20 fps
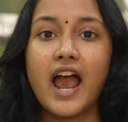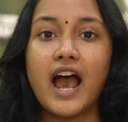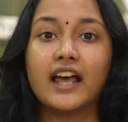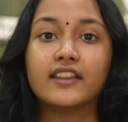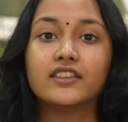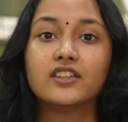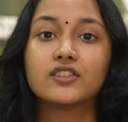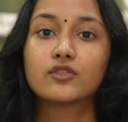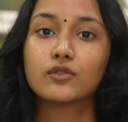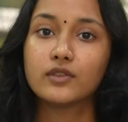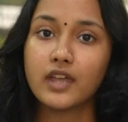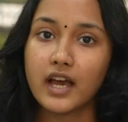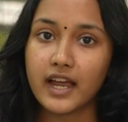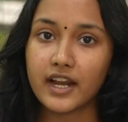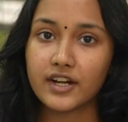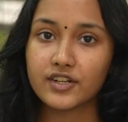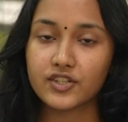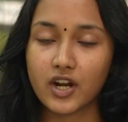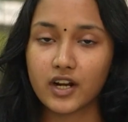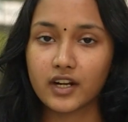at the Sudha
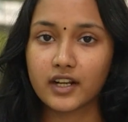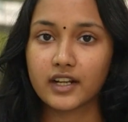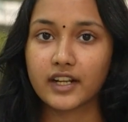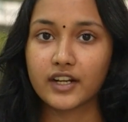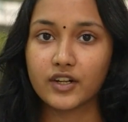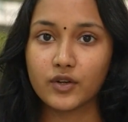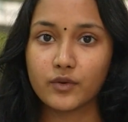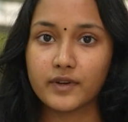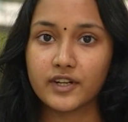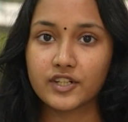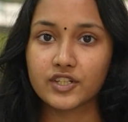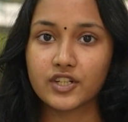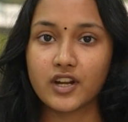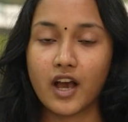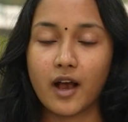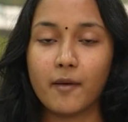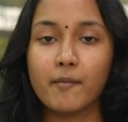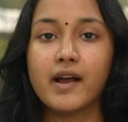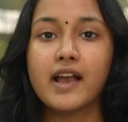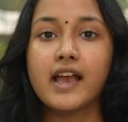and Shankar Innovation
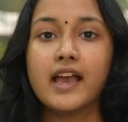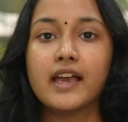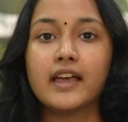Hub,